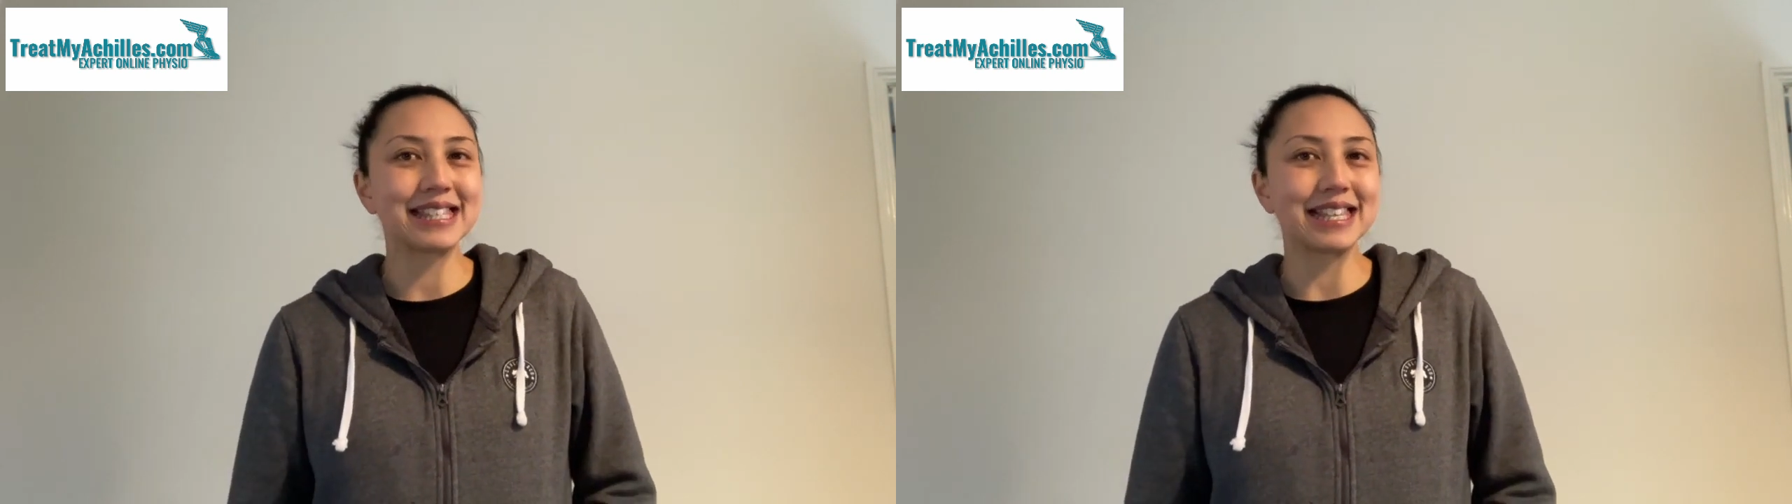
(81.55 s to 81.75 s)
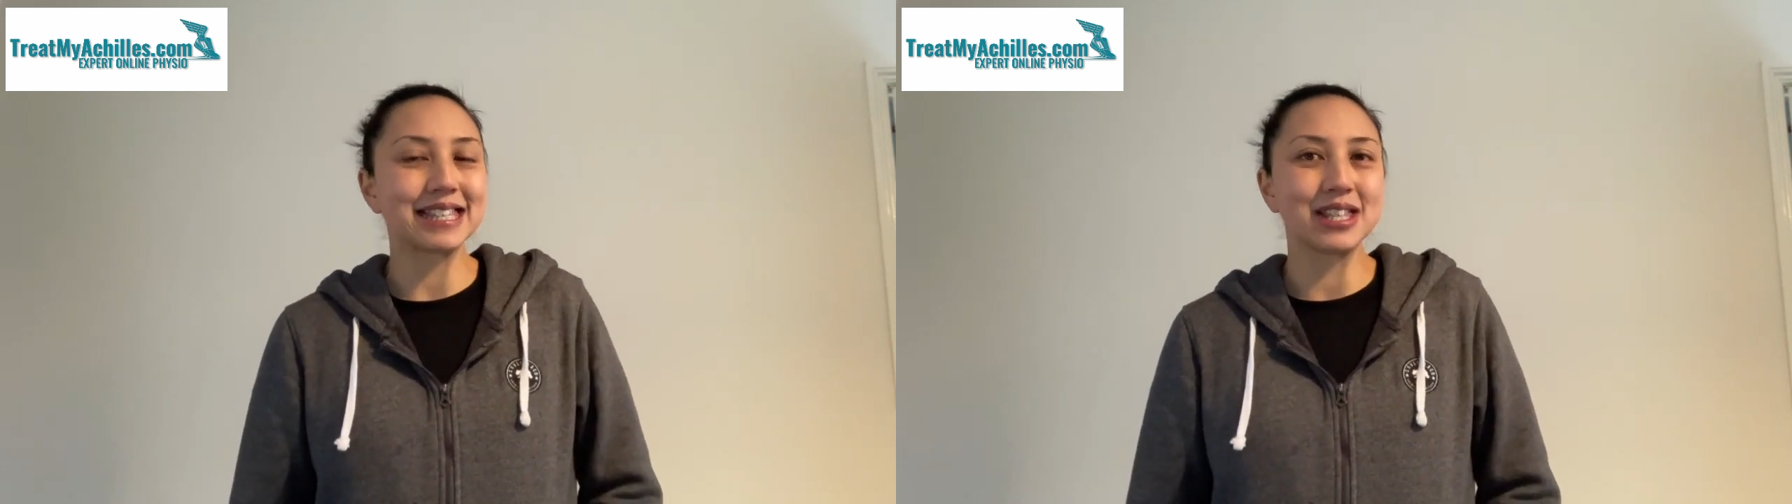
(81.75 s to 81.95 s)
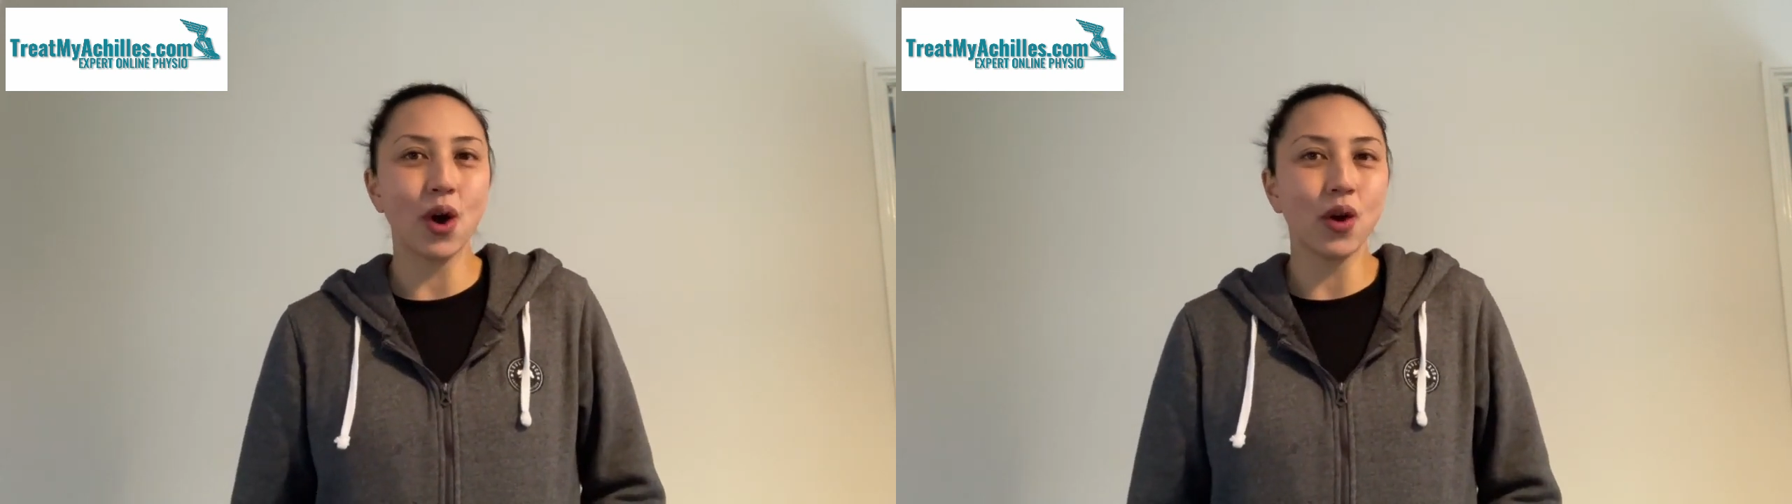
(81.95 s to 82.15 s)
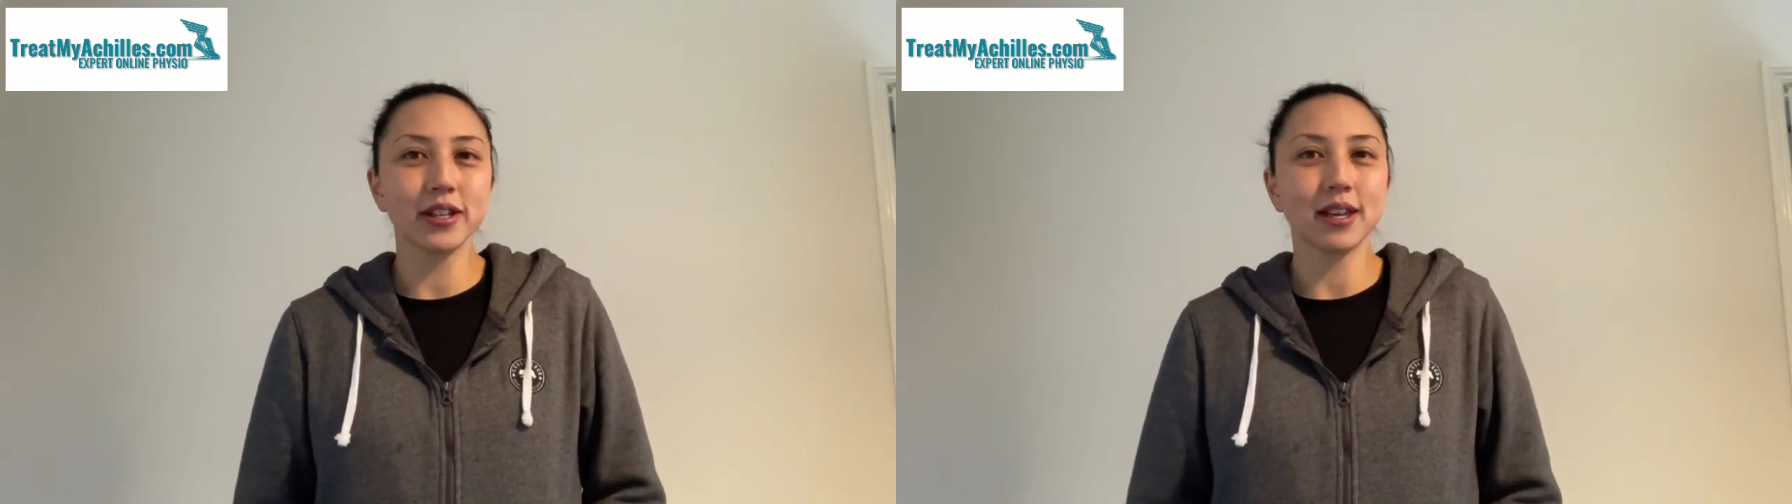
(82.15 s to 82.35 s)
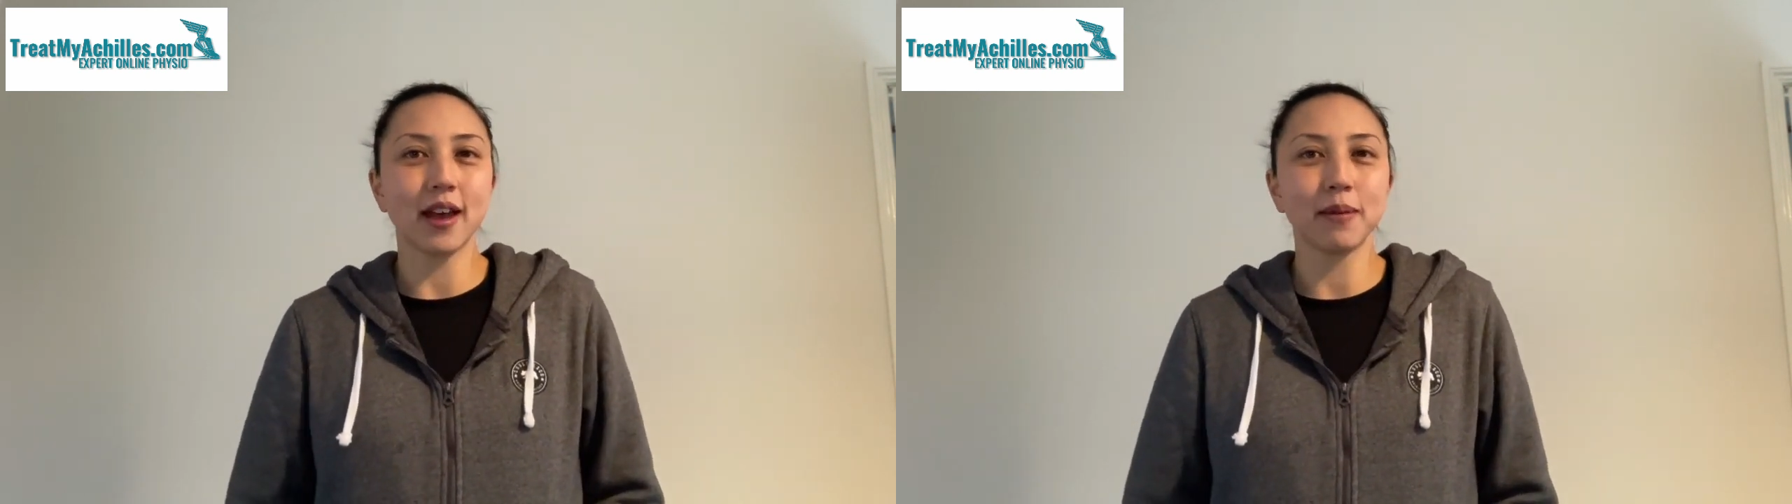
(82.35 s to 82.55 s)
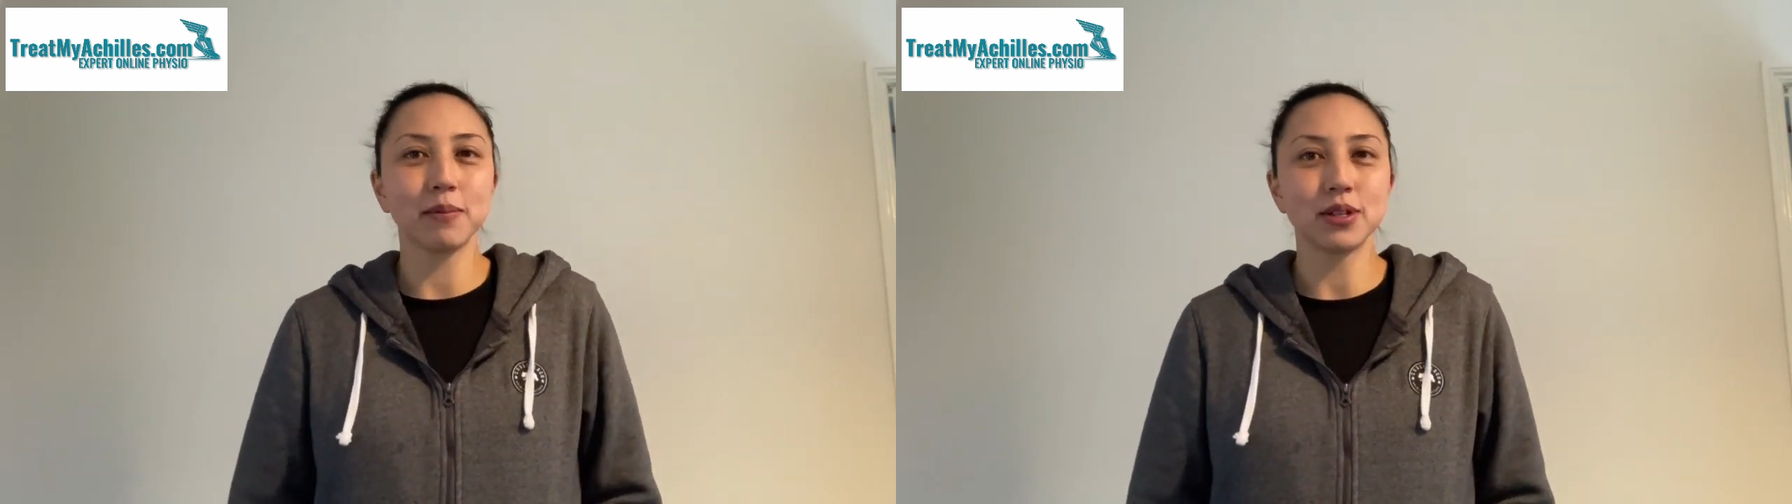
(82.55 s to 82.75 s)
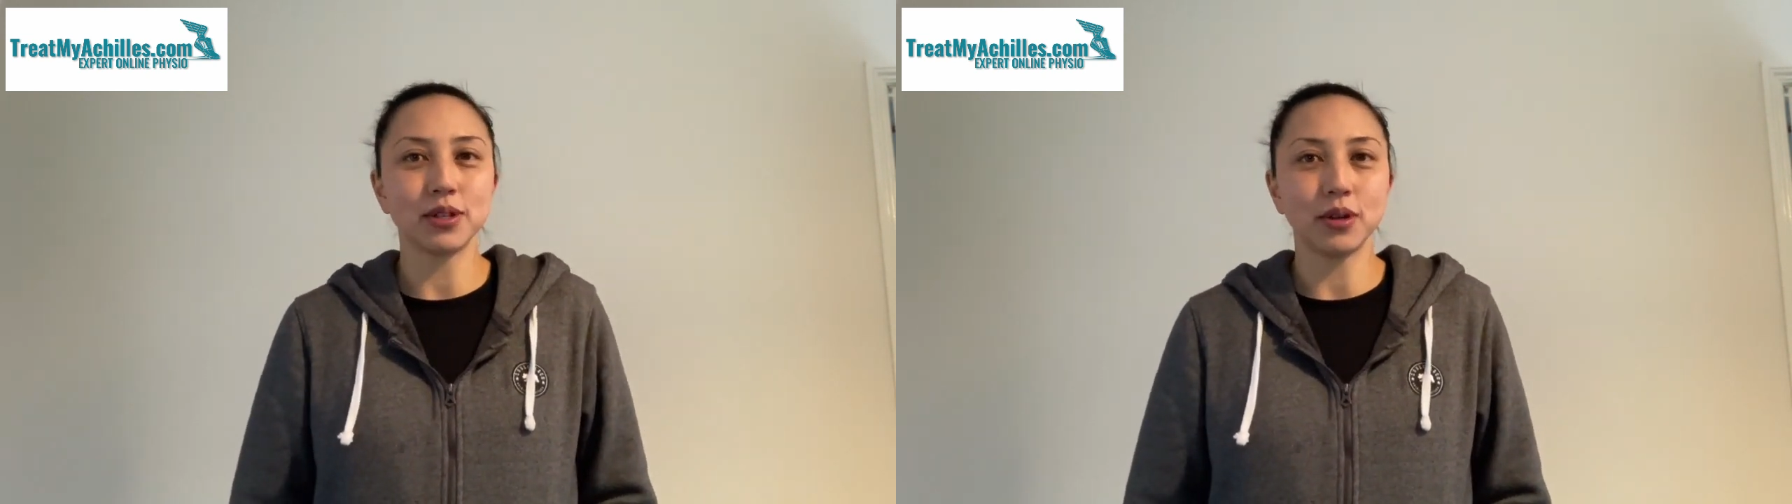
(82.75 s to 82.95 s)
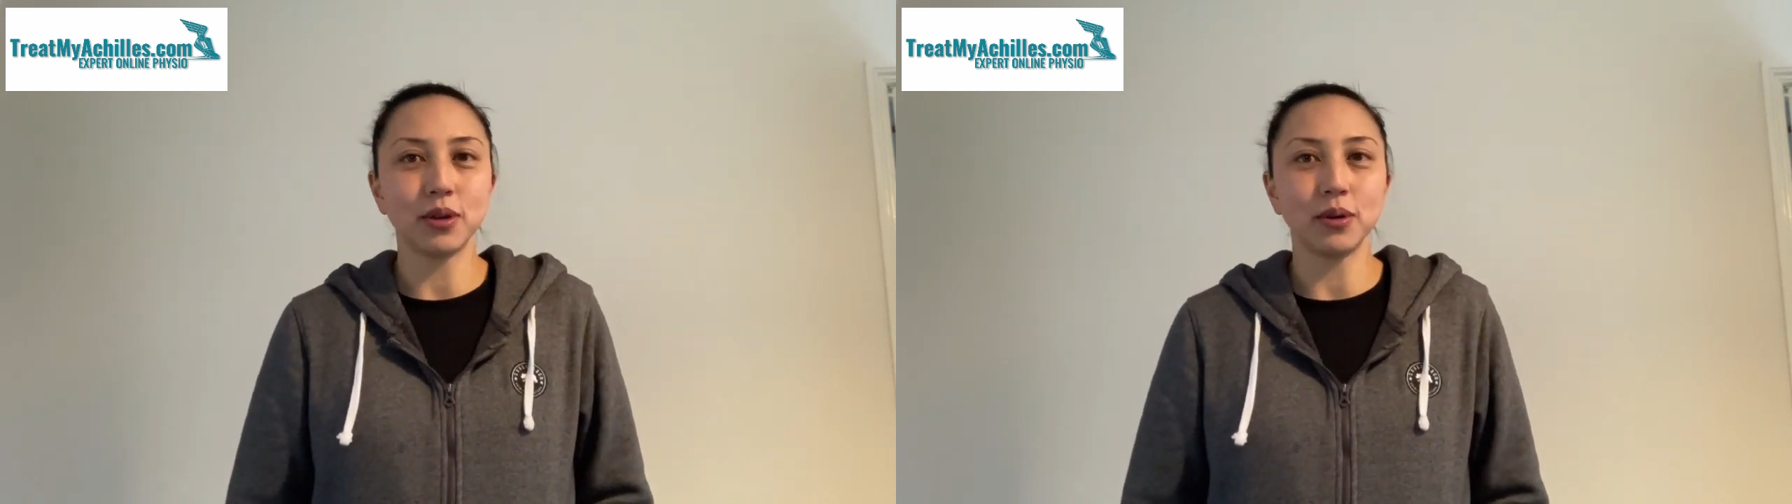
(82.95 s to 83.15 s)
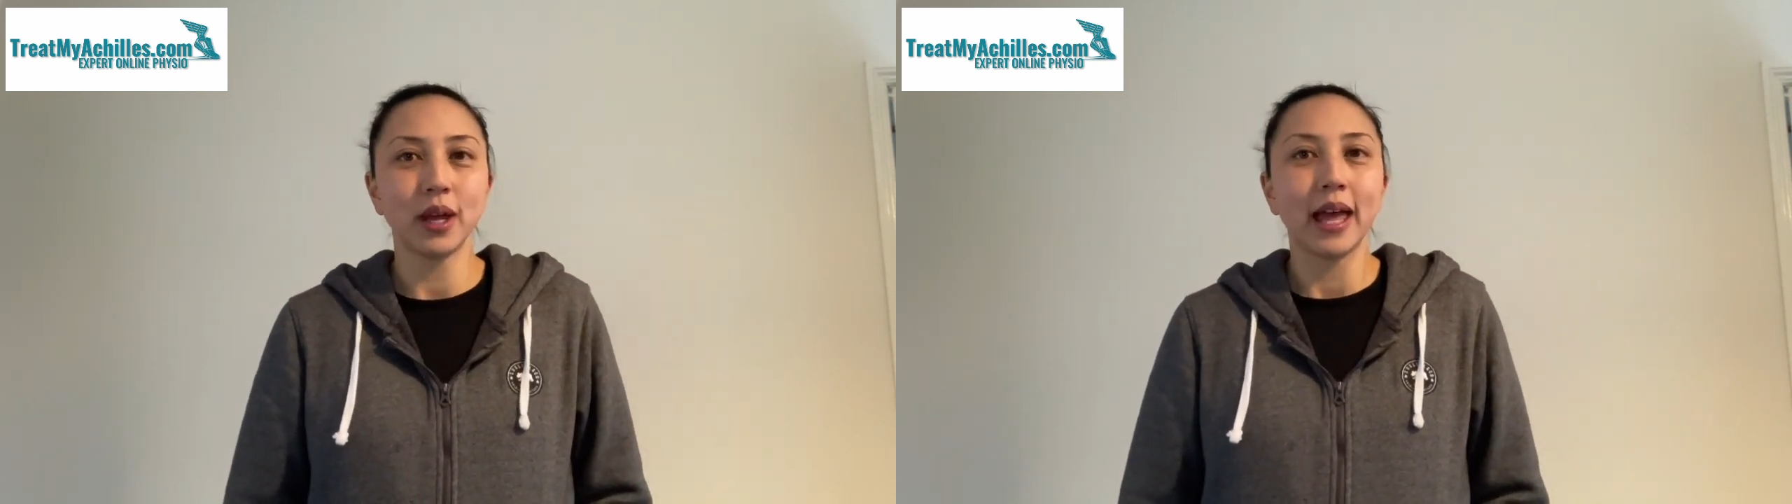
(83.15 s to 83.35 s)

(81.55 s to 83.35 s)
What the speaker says: it's not the time to do